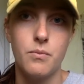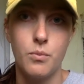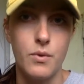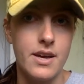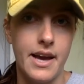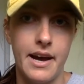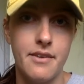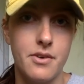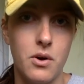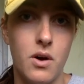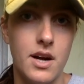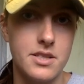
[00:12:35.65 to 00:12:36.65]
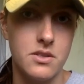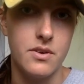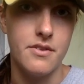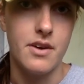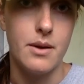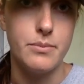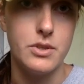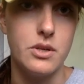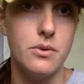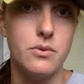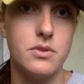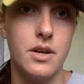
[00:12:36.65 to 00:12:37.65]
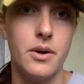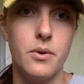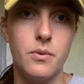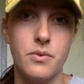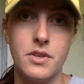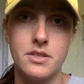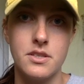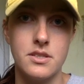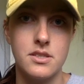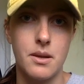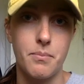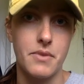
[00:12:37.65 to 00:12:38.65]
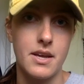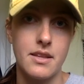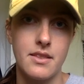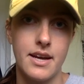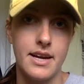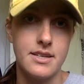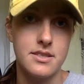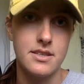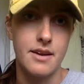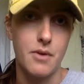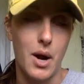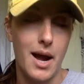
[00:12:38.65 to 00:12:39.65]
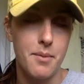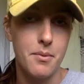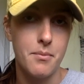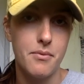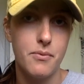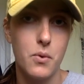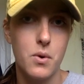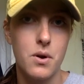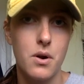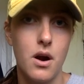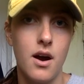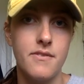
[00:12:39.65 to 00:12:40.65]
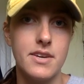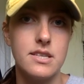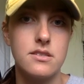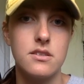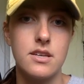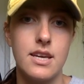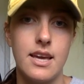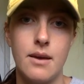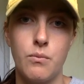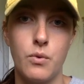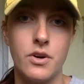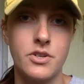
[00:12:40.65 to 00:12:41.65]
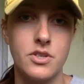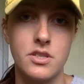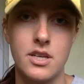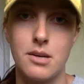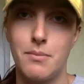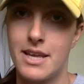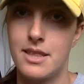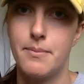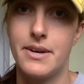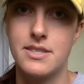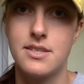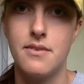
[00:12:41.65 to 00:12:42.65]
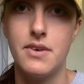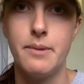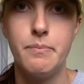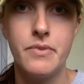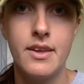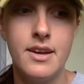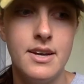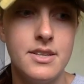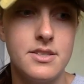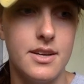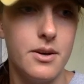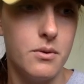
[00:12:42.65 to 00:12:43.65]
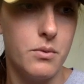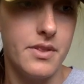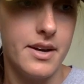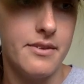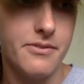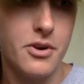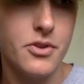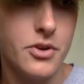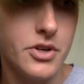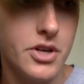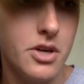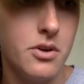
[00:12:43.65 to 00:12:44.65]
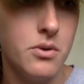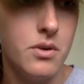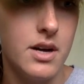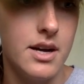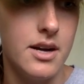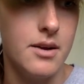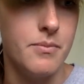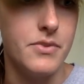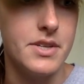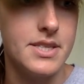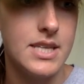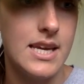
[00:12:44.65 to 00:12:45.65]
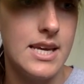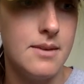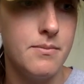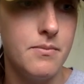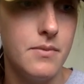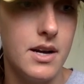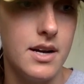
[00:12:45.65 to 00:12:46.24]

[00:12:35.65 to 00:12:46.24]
we have a lot to live up to. So this is something that's never happened before, obviously, and we're just going to make the best of it. So without further ado, the team